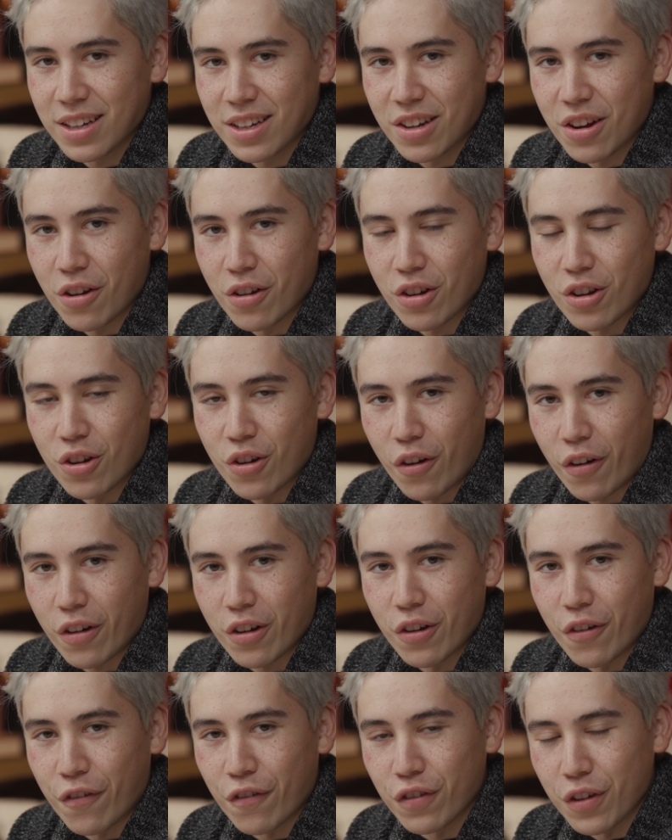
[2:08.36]
you're, you're,
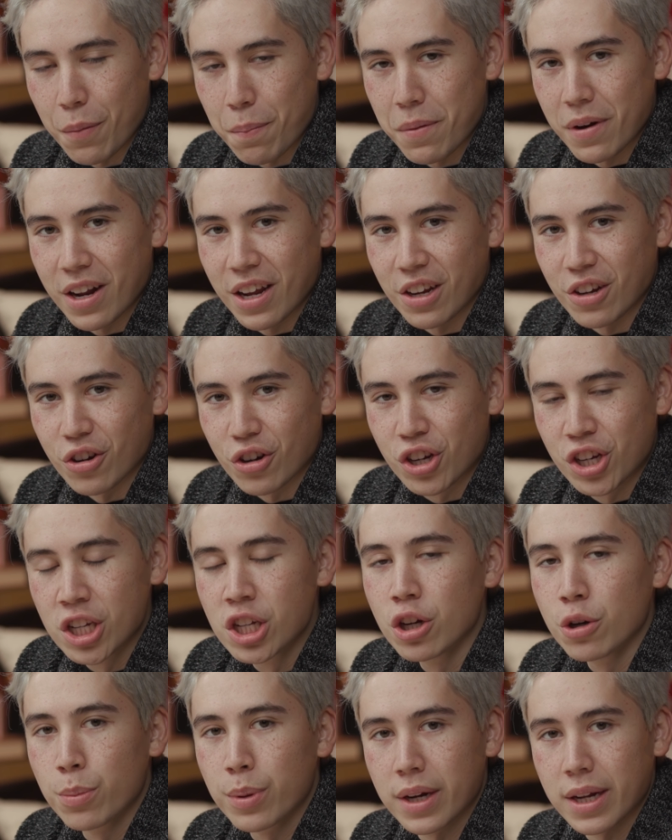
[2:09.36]
you're flipping it, you're
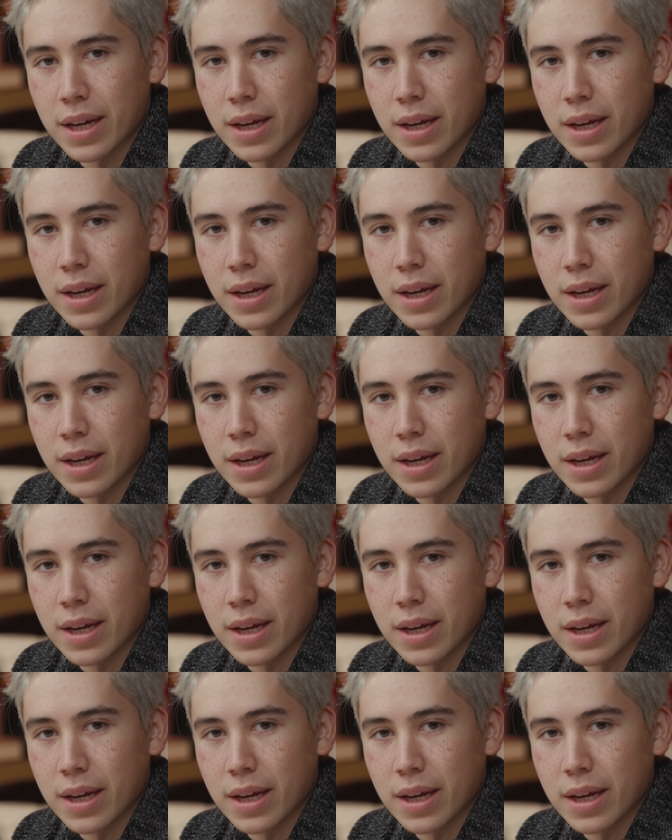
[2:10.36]
cubing